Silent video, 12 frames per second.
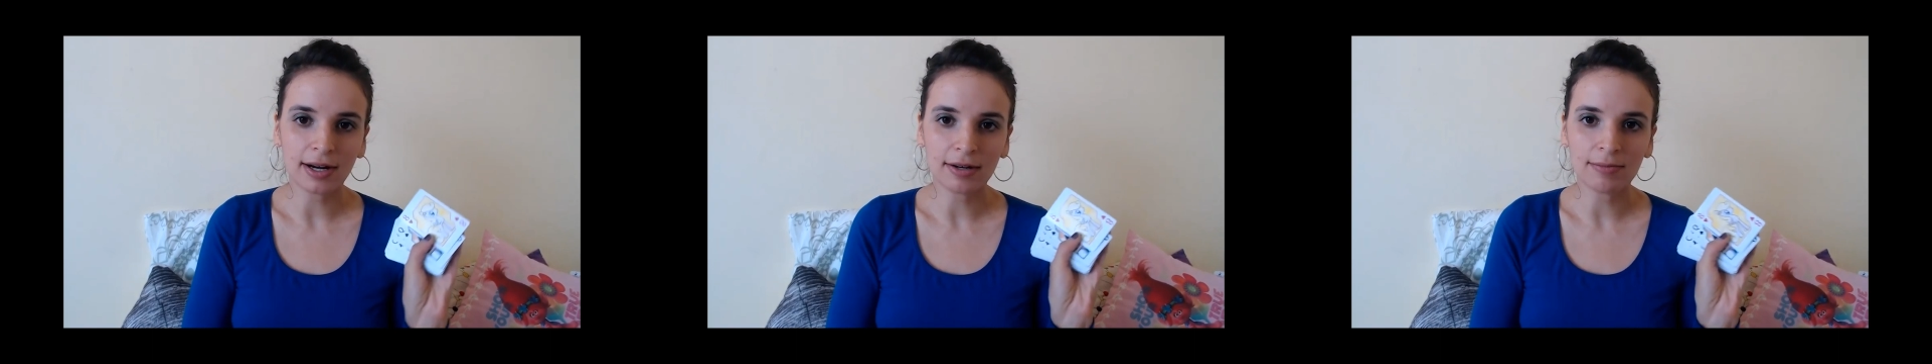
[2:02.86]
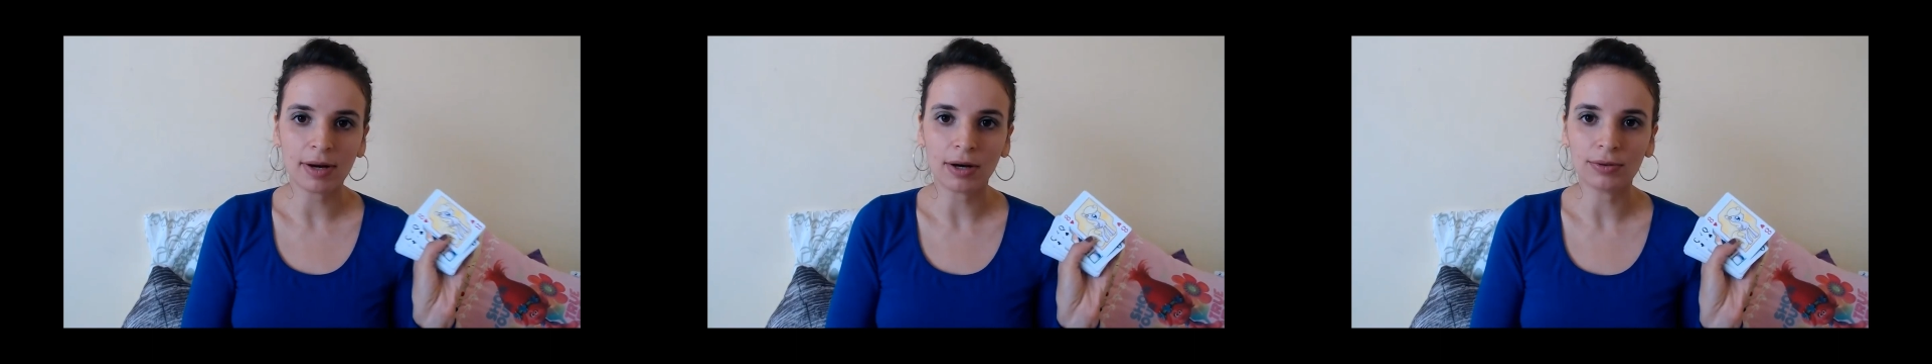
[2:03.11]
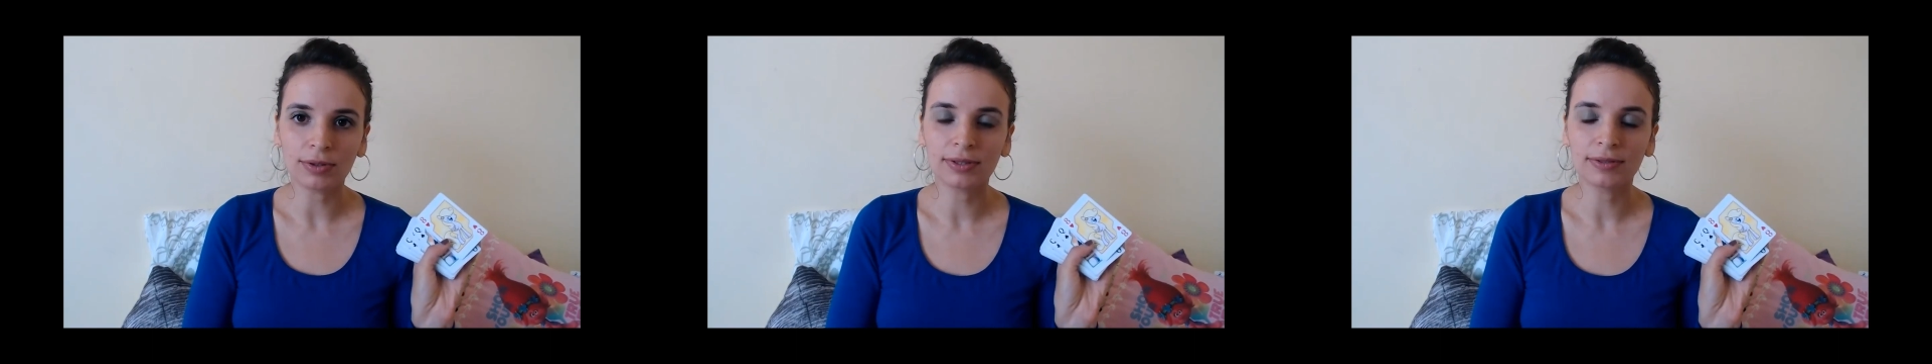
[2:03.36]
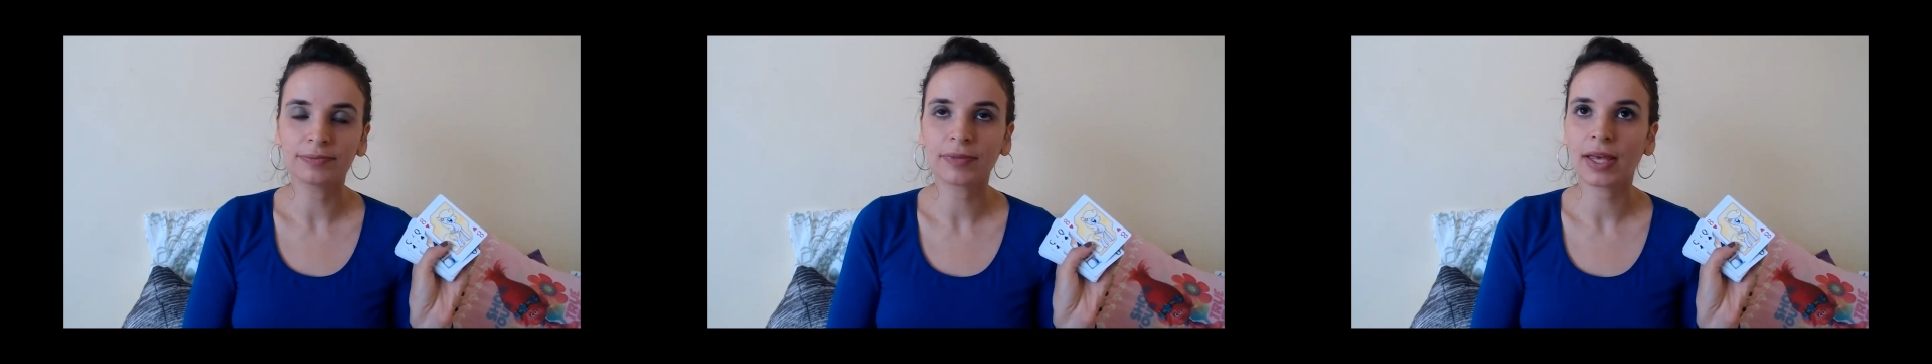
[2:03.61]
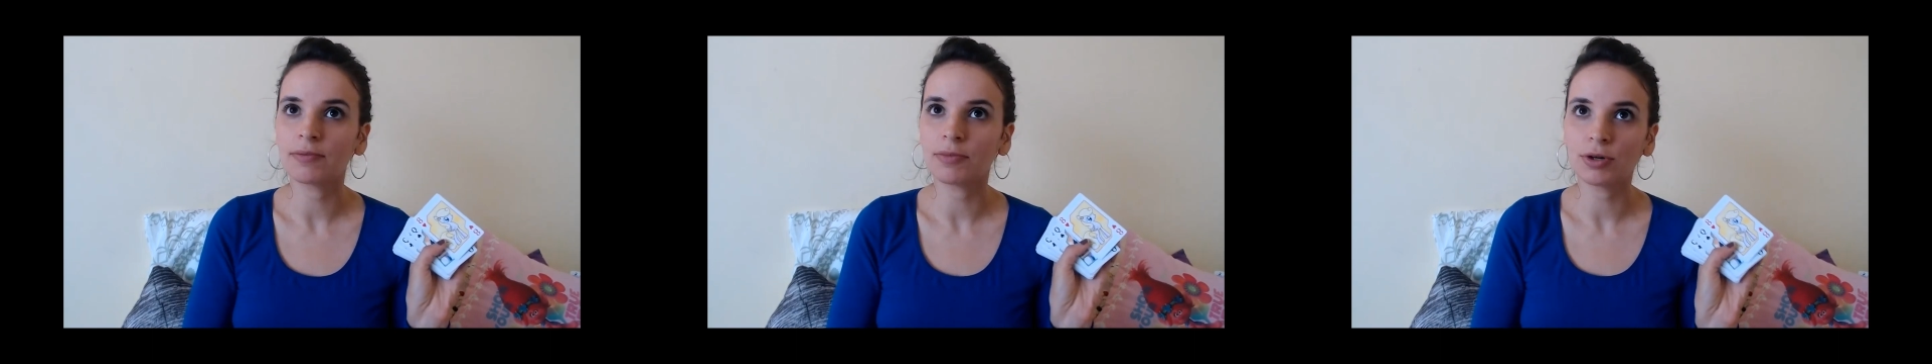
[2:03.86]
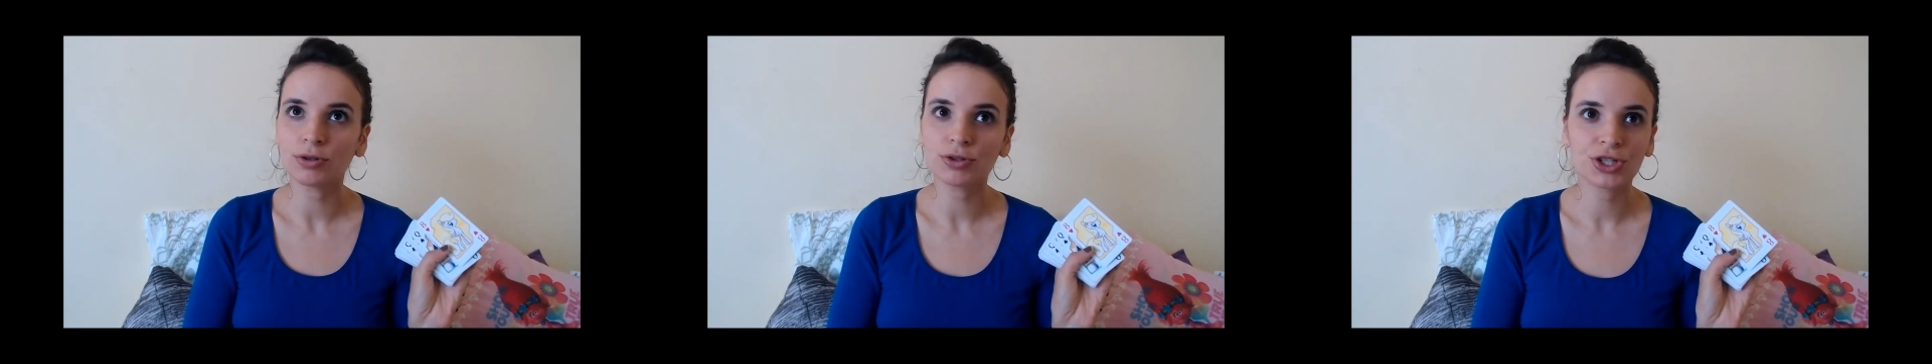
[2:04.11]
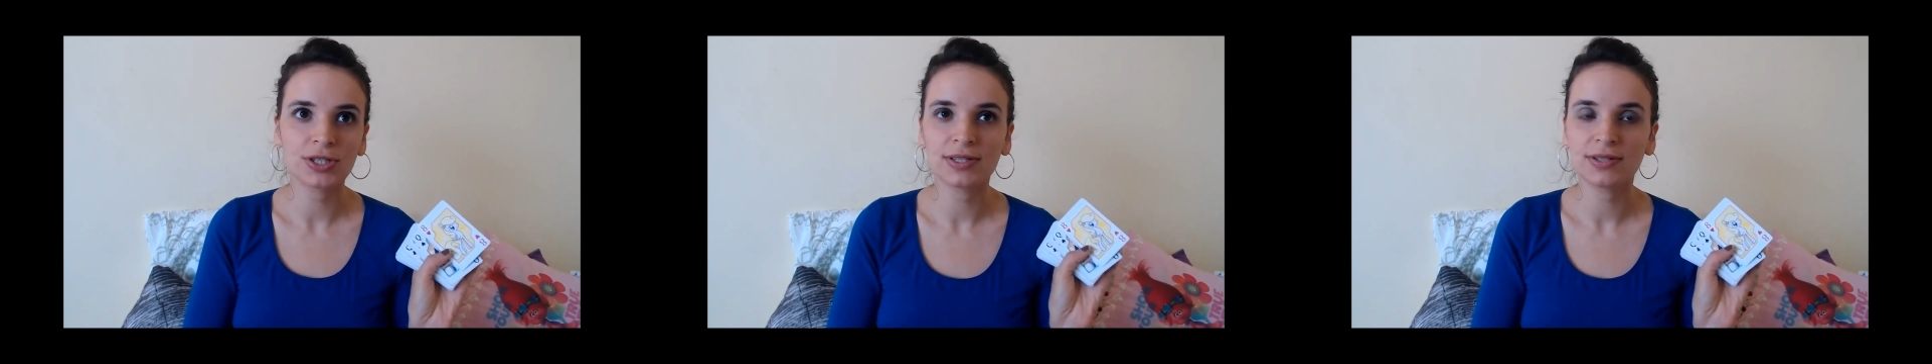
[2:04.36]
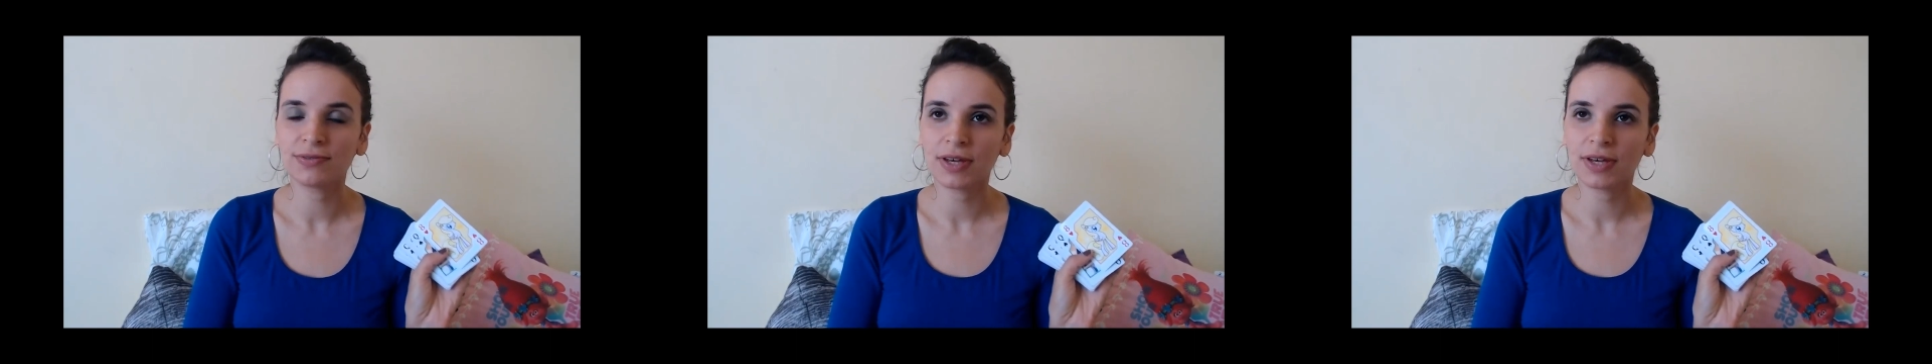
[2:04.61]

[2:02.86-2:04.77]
are about emotions,